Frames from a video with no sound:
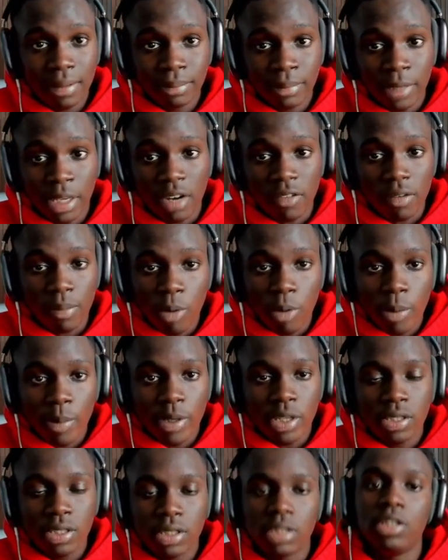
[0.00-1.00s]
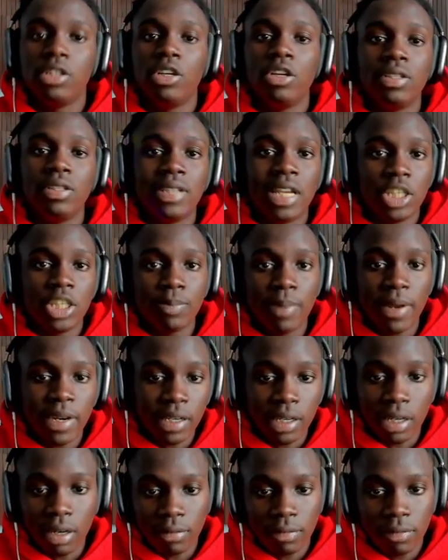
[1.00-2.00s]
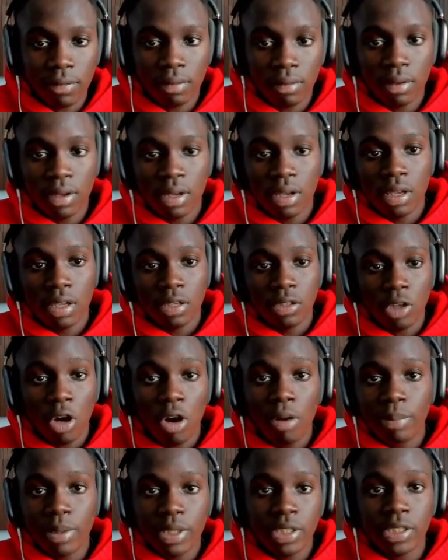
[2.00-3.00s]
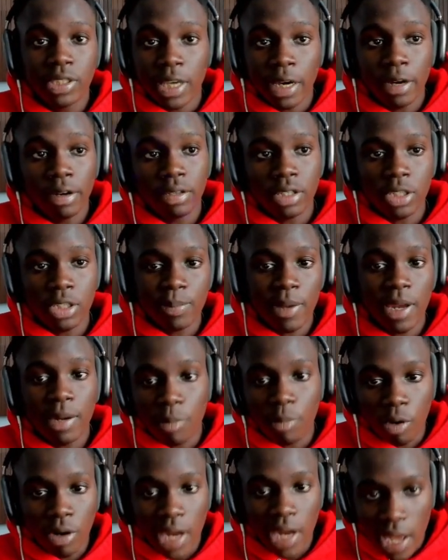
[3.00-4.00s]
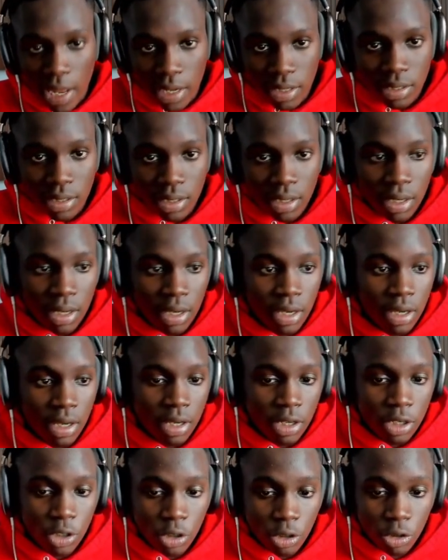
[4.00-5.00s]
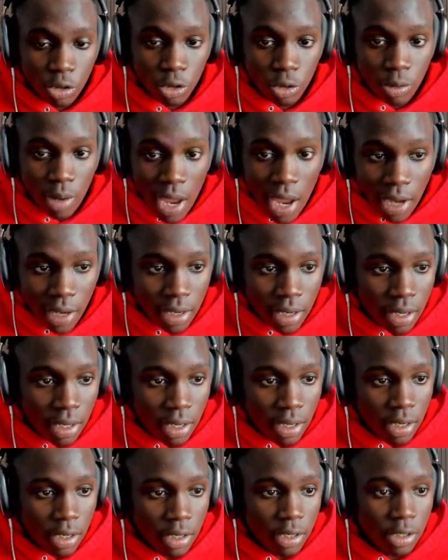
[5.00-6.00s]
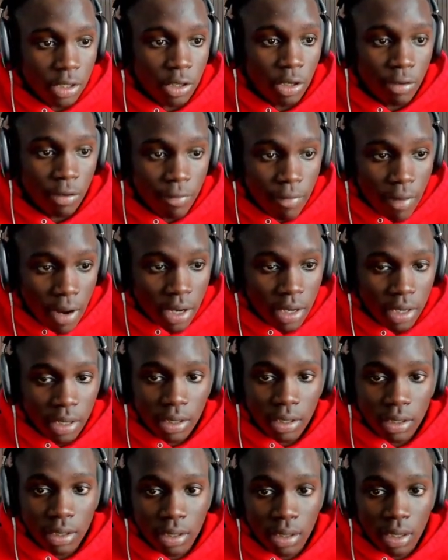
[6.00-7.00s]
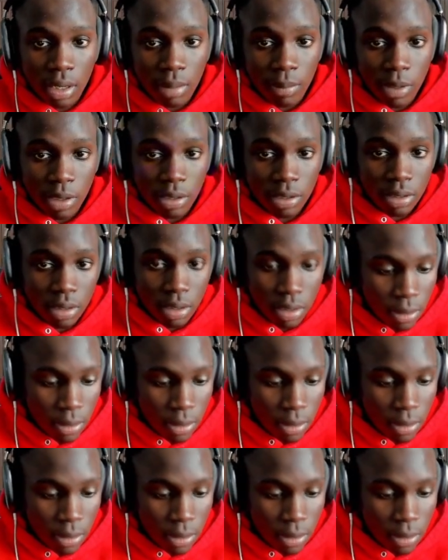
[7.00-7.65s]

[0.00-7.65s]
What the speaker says: enough appointments, you're just not spending enough. Don't be scared to spend more on ads. Track your fucking numbers.